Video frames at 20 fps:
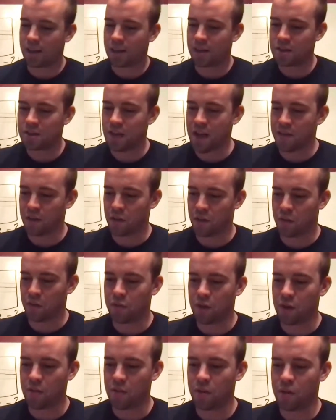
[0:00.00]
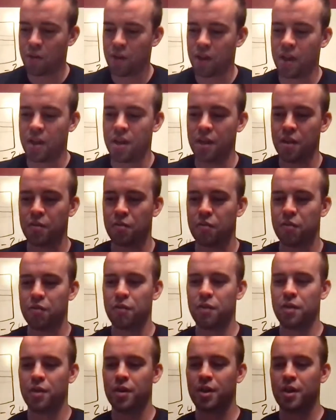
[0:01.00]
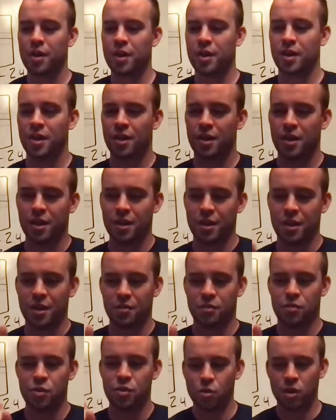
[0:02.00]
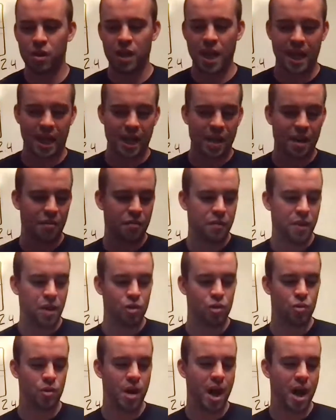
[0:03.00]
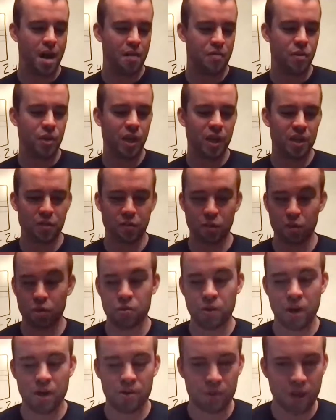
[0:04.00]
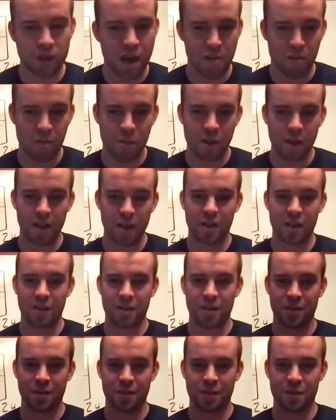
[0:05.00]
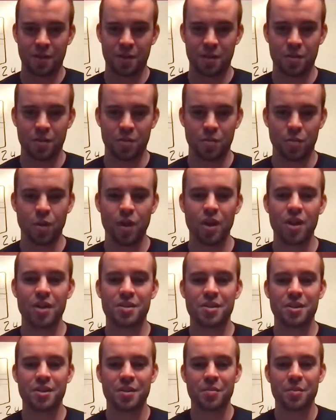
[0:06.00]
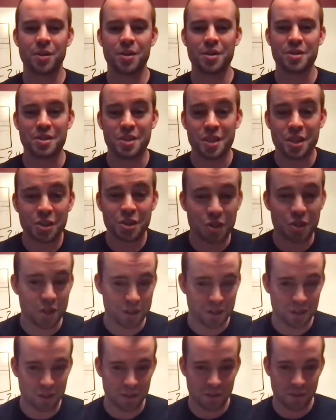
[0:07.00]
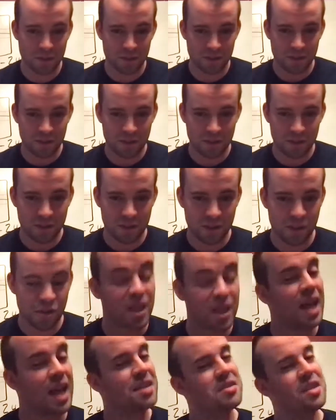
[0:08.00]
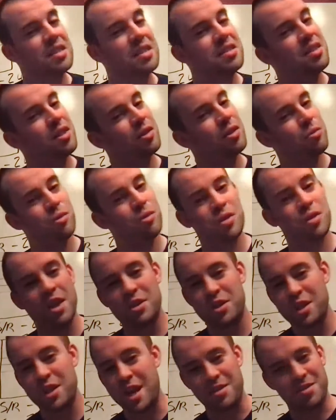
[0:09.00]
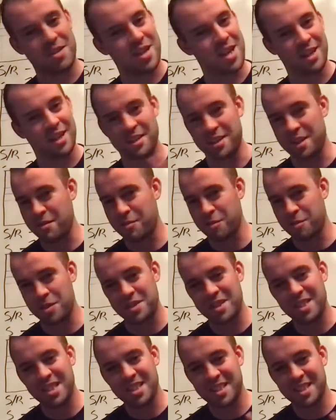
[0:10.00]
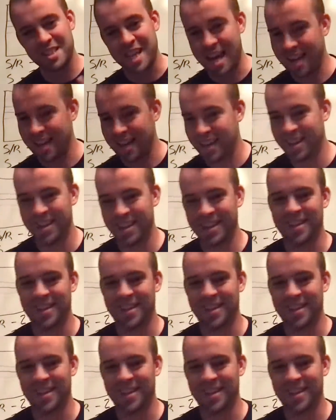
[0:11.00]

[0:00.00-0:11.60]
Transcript: just to have a little fun with it if if you were like NFL draft, you got the first round draft pick. What position? You can't say six rotation outside because everyone says that.